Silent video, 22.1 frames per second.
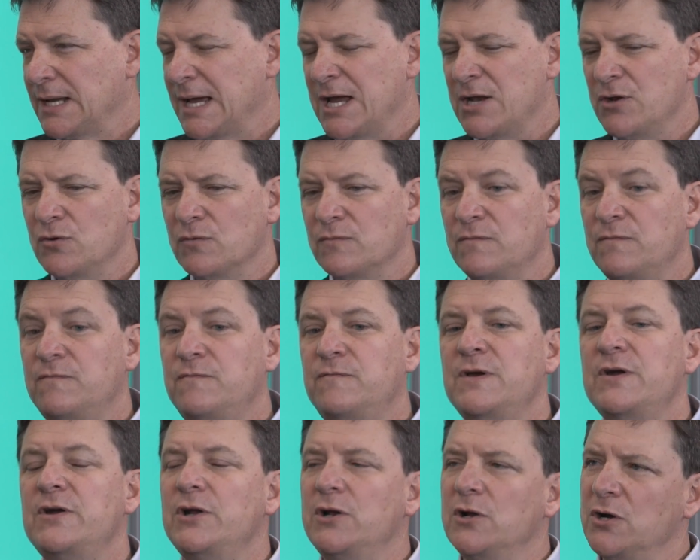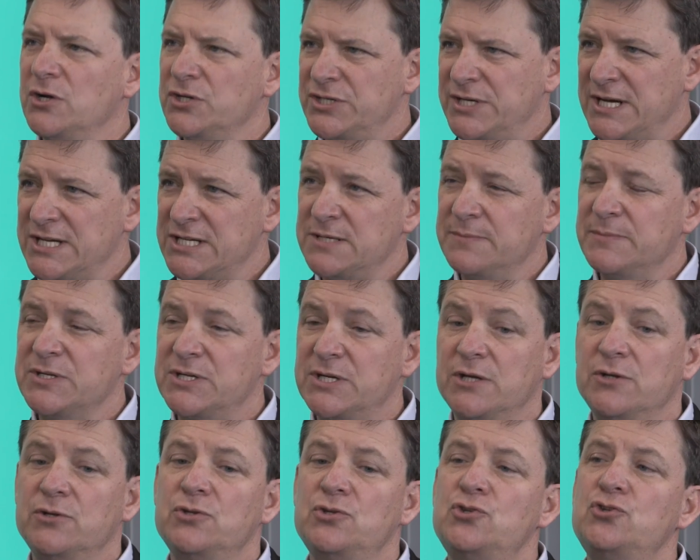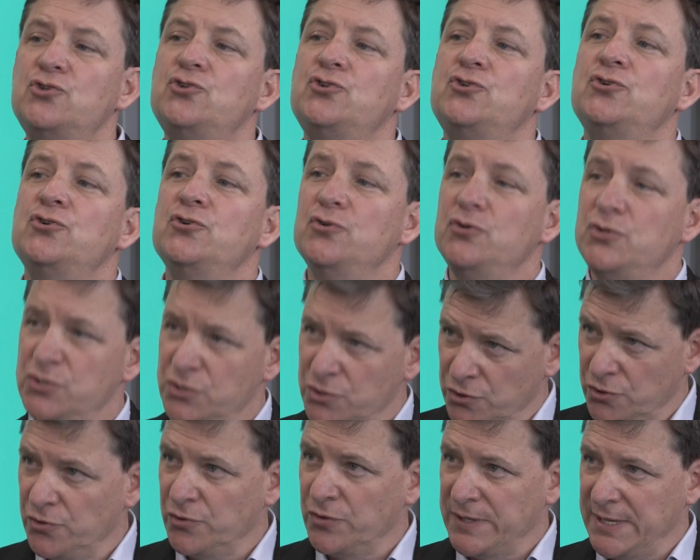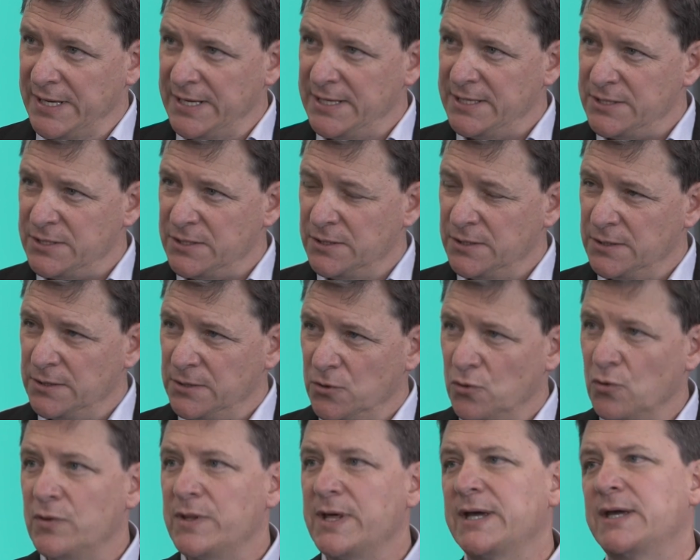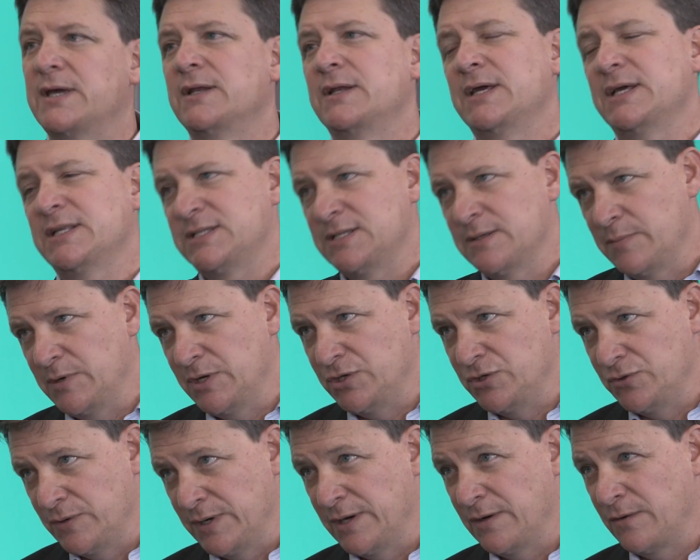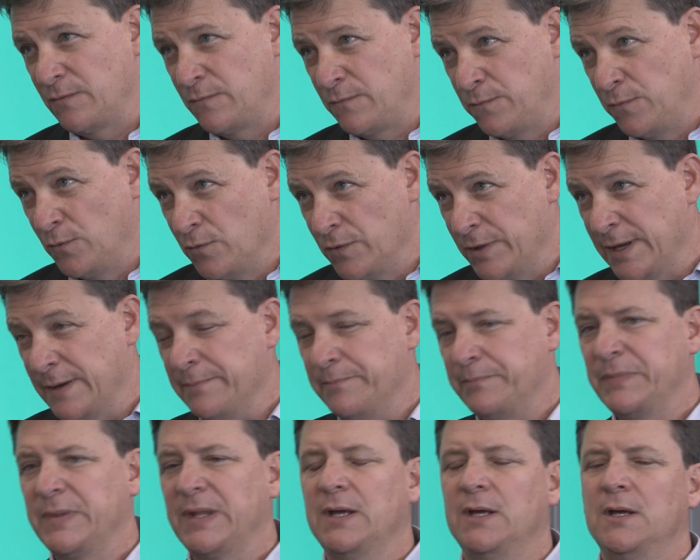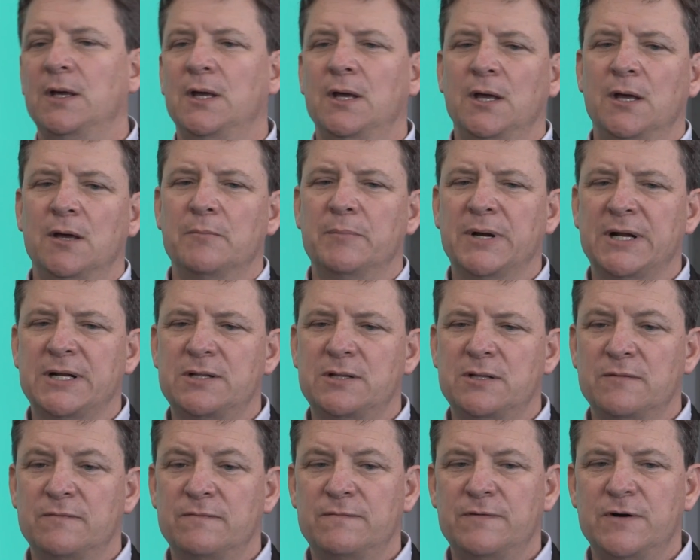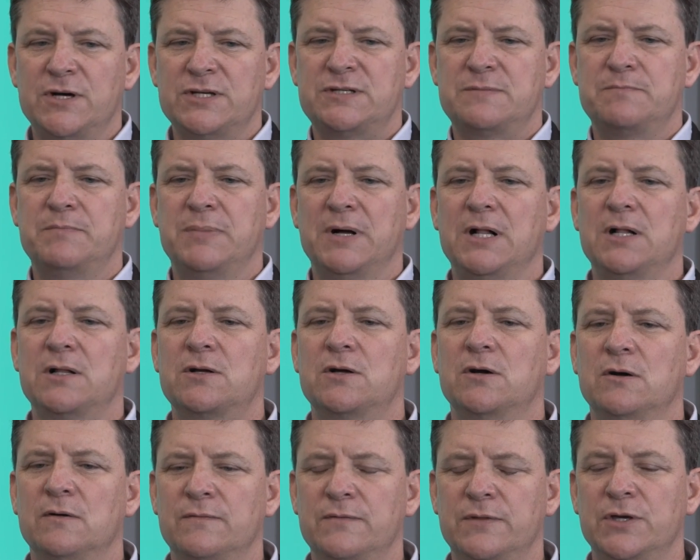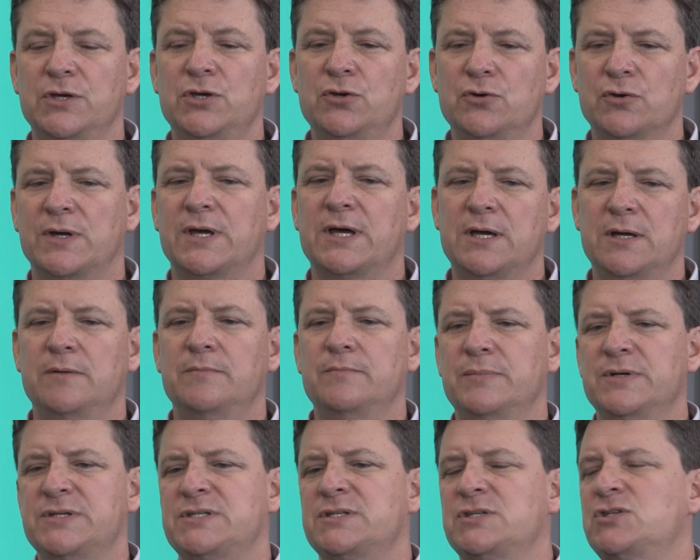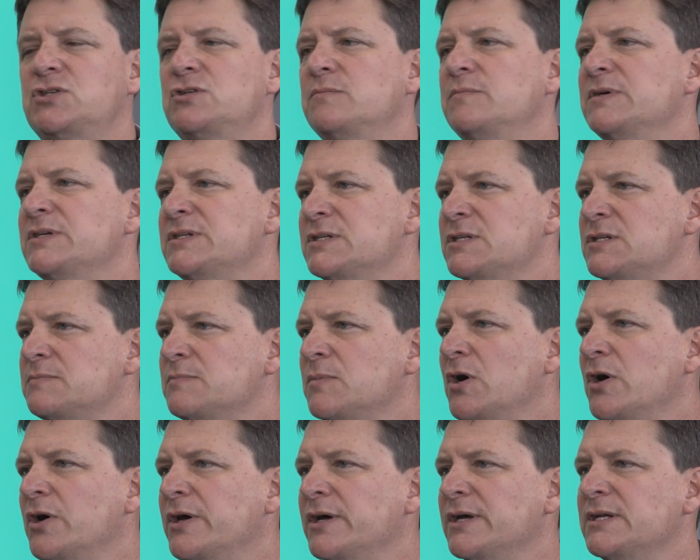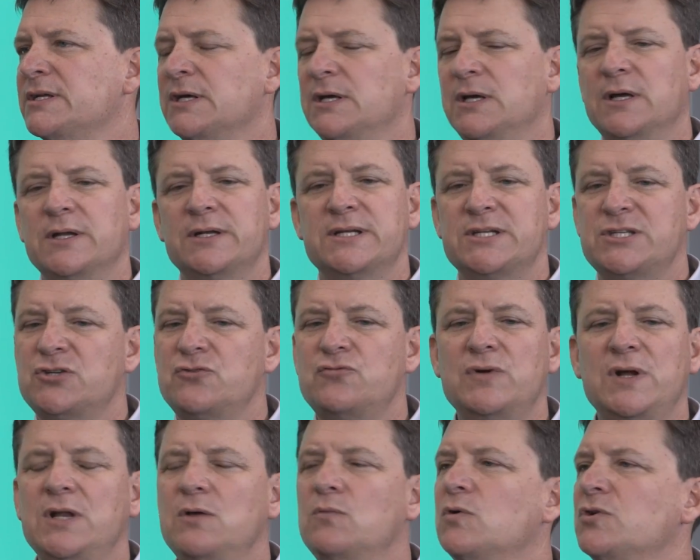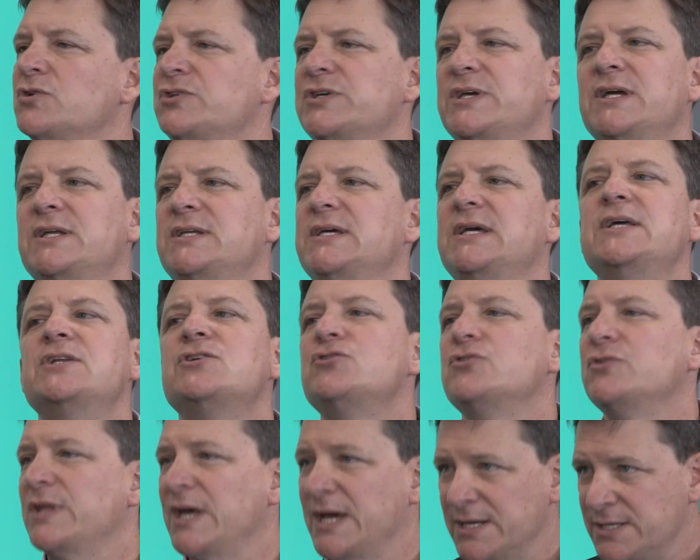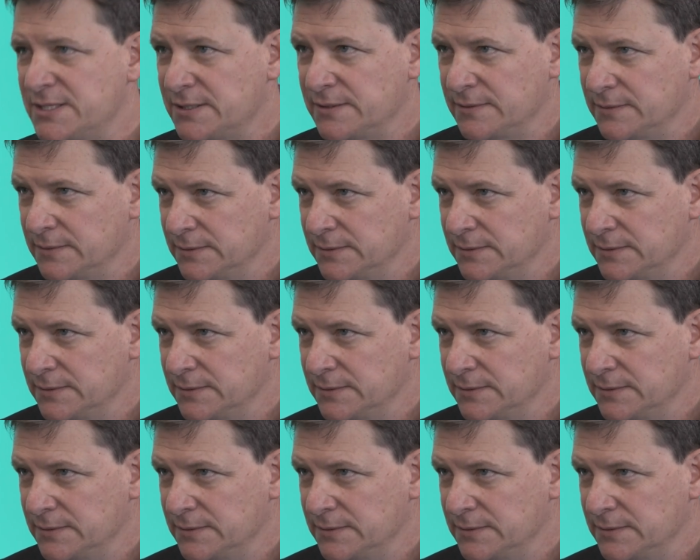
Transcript: And your very large customers can choose to do that, or they can get somebody to run it for them. But the vast bulk of the UK business-to-business market doesn't really want to get into that.